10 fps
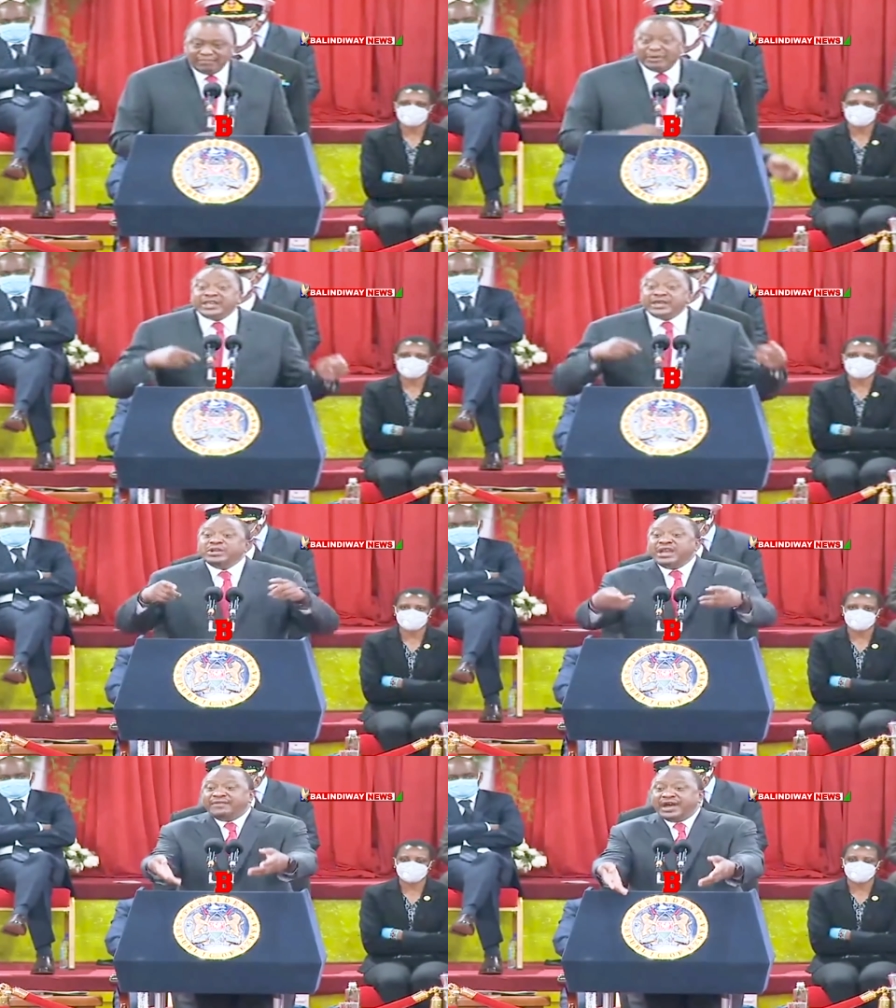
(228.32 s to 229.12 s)
but then
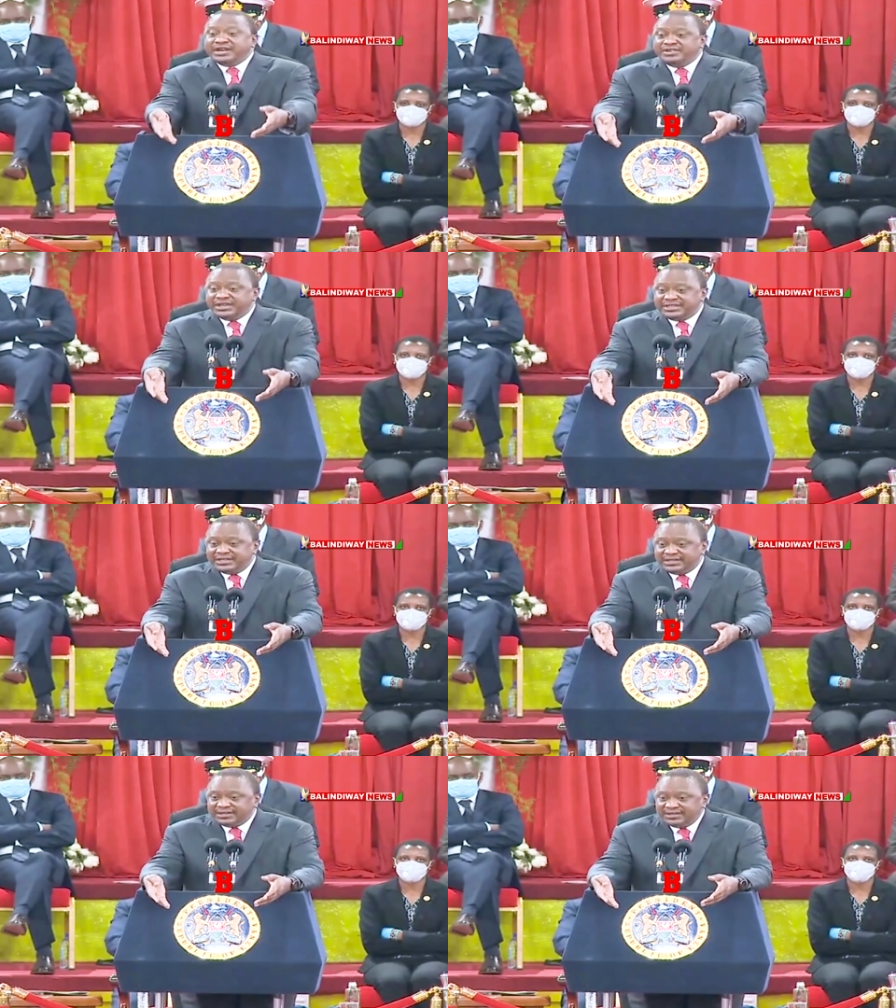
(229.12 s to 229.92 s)
we never address it.
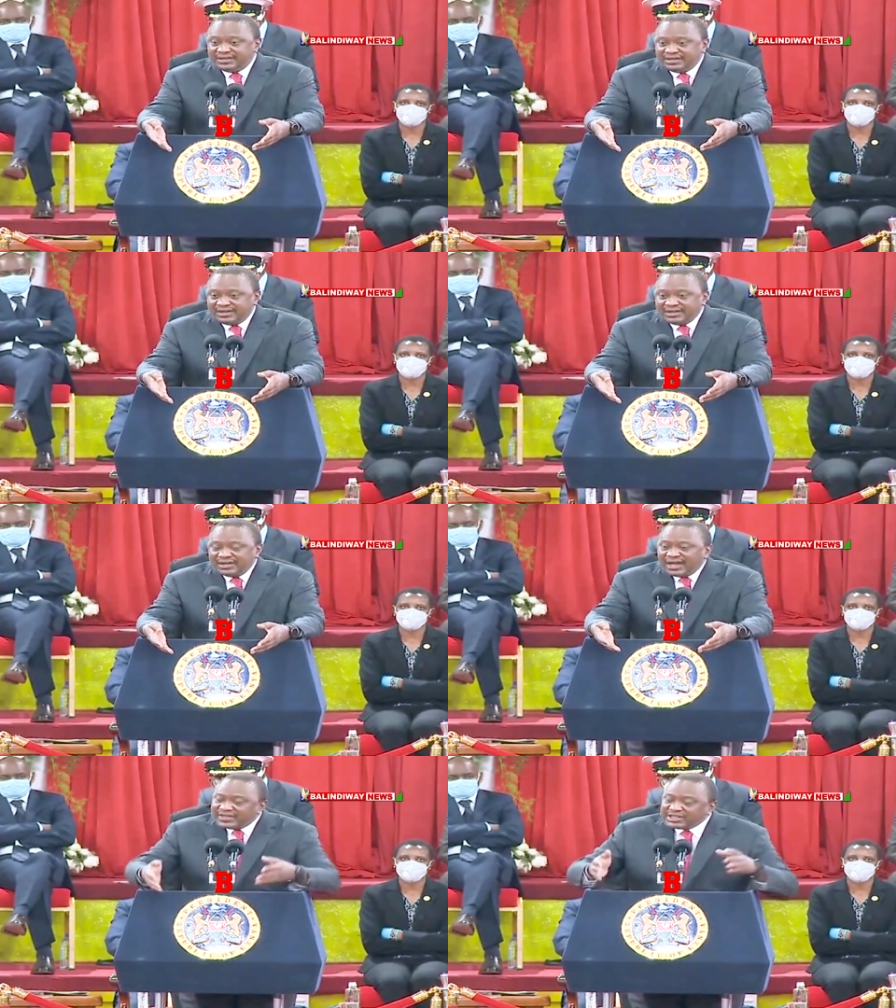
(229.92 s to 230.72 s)

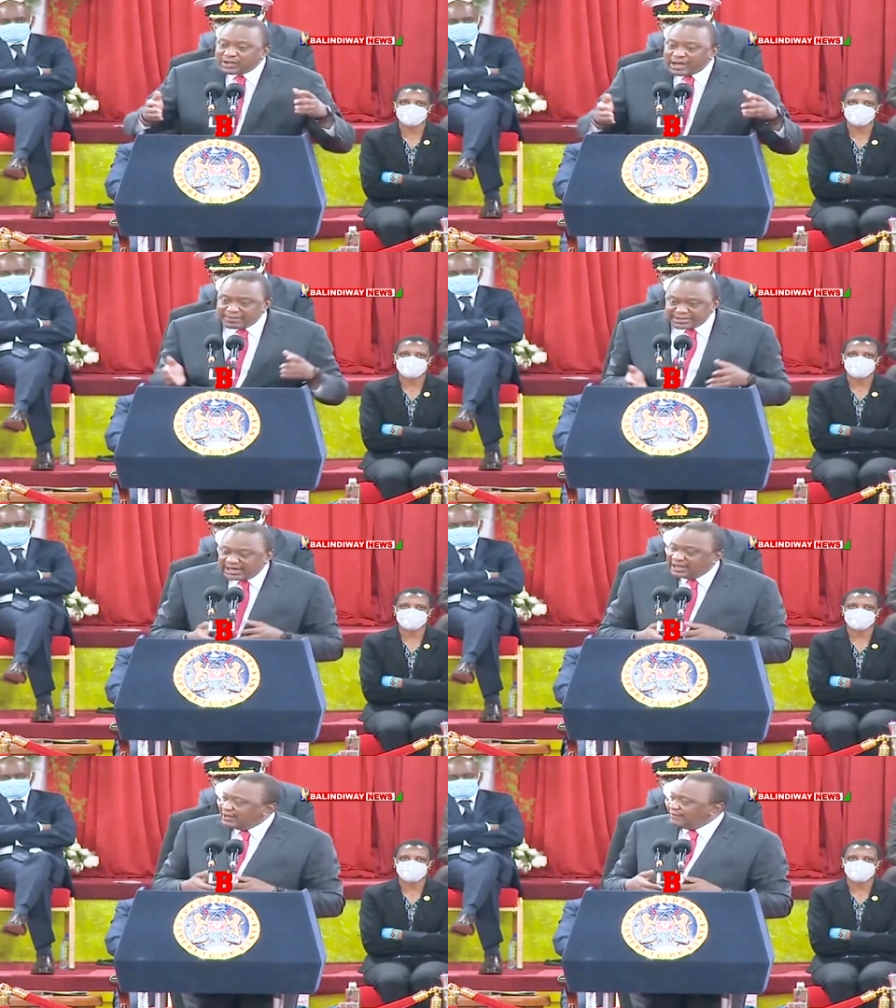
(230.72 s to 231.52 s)
And that's why I'm
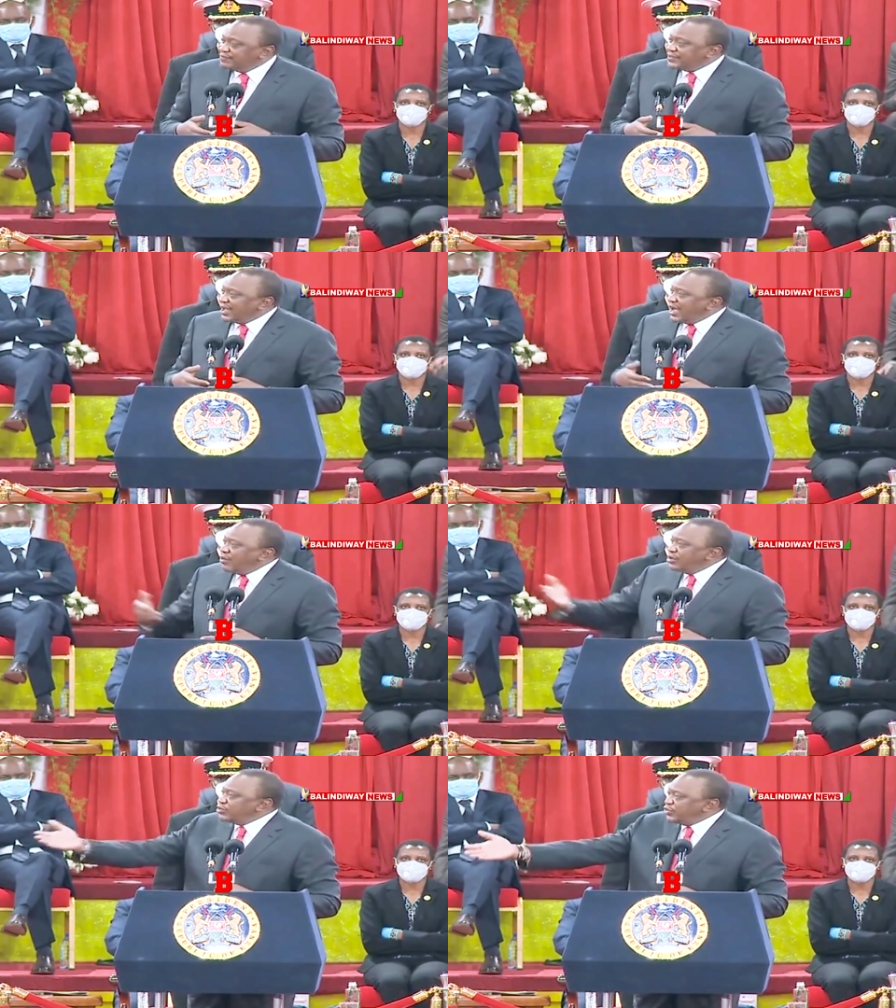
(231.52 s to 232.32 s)
saying I
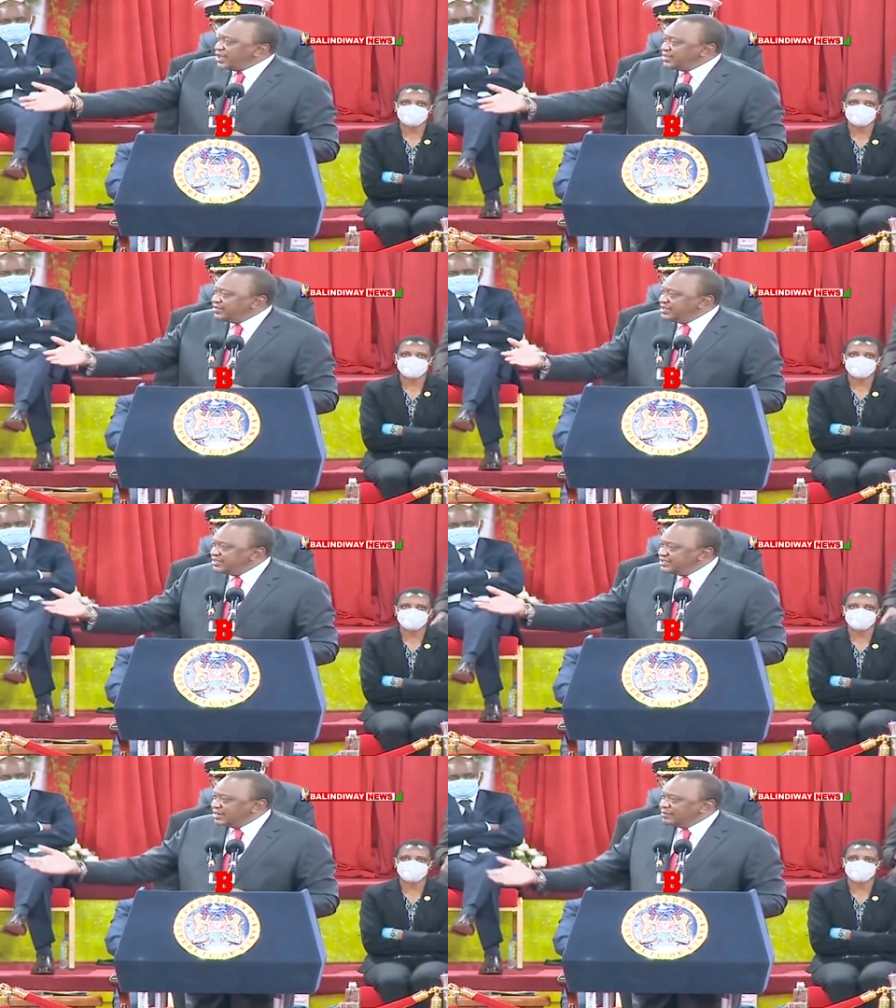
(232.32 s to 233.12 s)
want to thank these
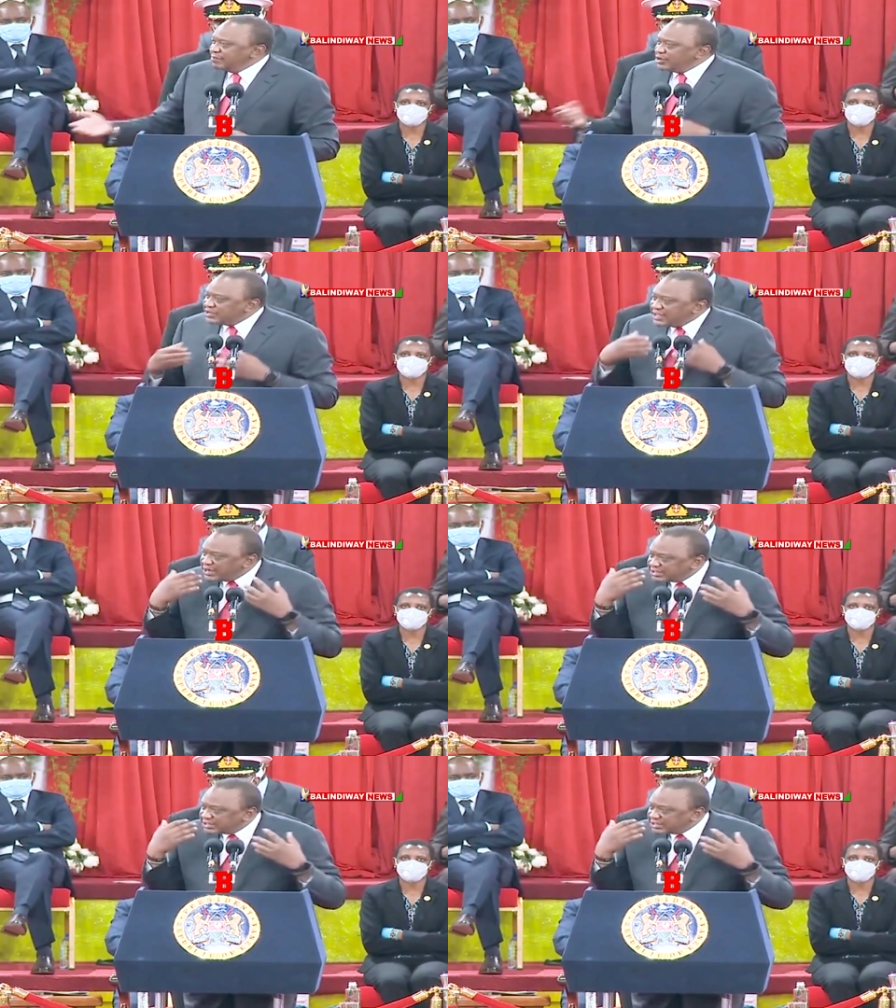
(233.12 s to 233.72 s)
gentlemen, because they are